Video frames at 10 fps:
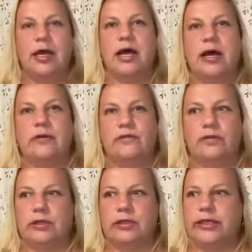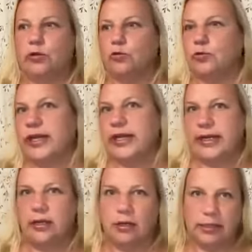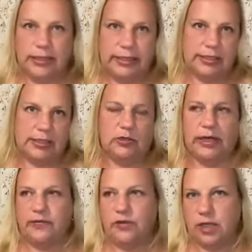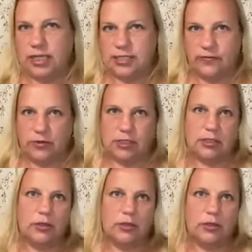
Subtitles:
of reading all these great philosophers,